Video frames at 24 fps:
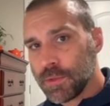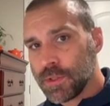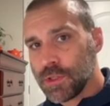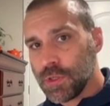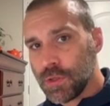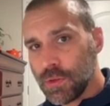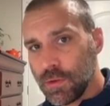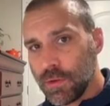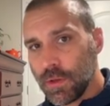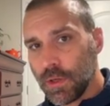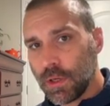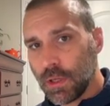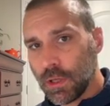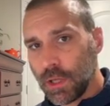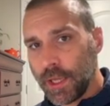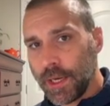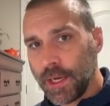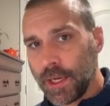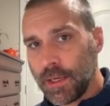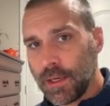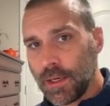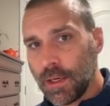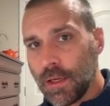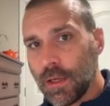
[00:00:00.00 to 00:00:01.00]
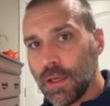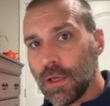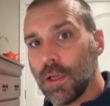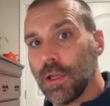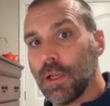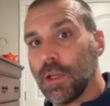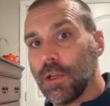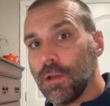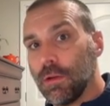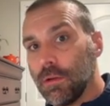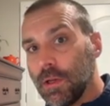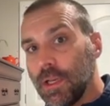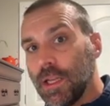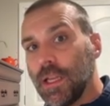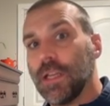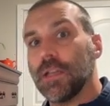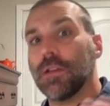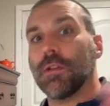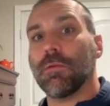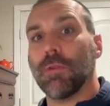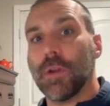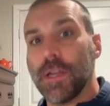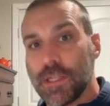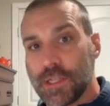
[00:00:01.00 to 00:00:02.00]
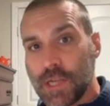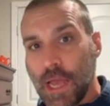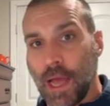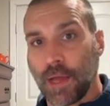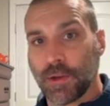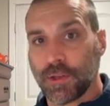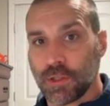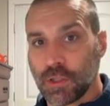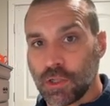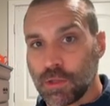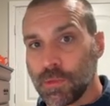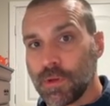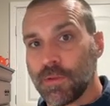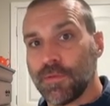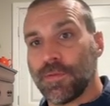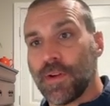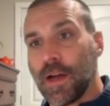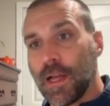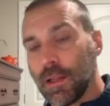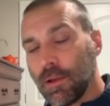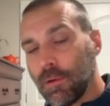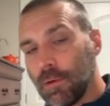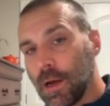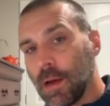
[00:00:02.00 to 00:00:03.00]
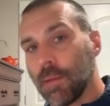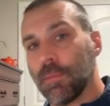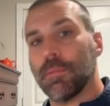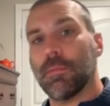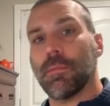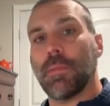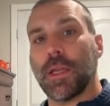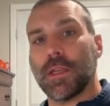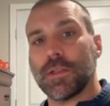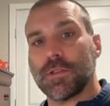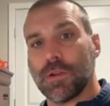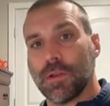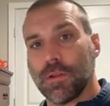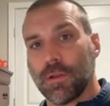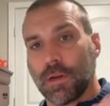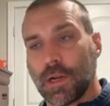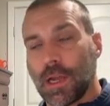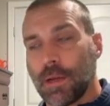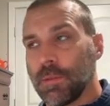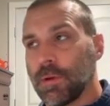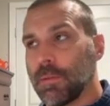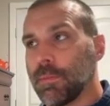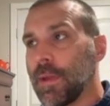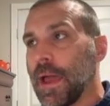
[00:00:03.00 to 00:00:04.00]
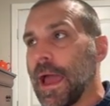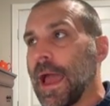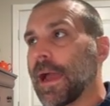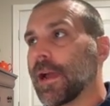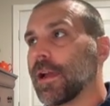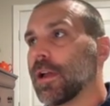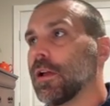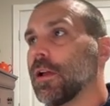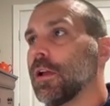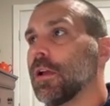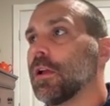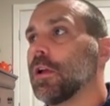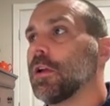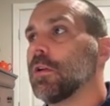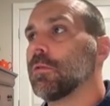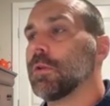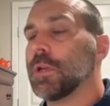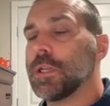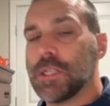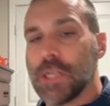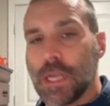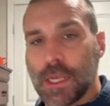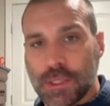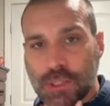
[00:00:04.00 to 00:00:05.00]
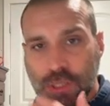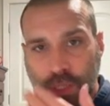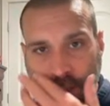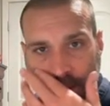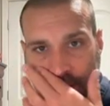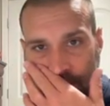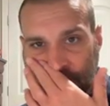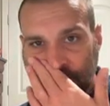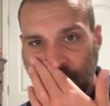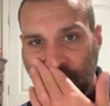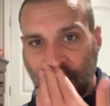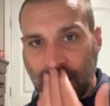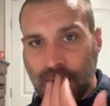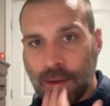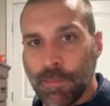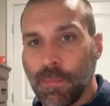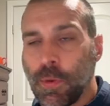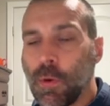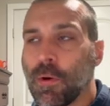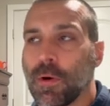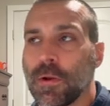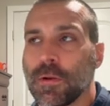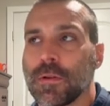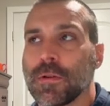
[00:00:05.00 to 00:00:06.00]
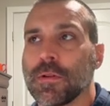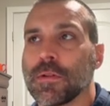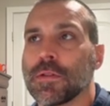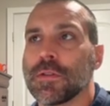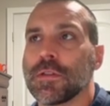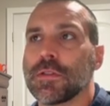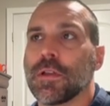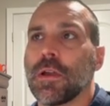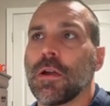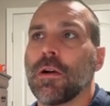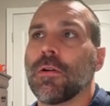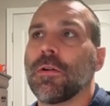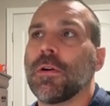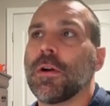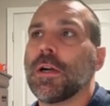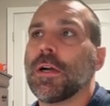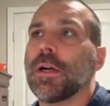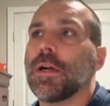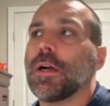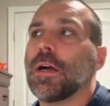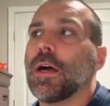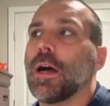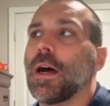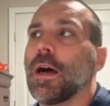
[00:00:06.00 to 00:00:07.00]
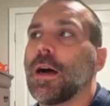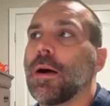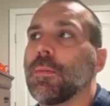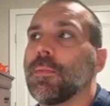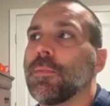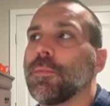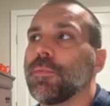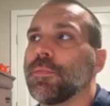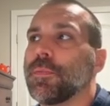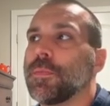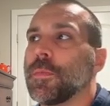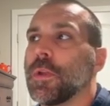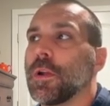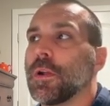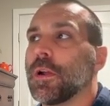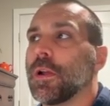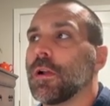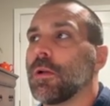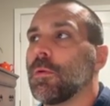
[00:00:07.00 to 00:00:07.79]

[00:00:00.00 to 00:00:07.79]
to the clinic, you need to reach out to them and follow up. Make sure they're coming back. Retention is very important. So you're going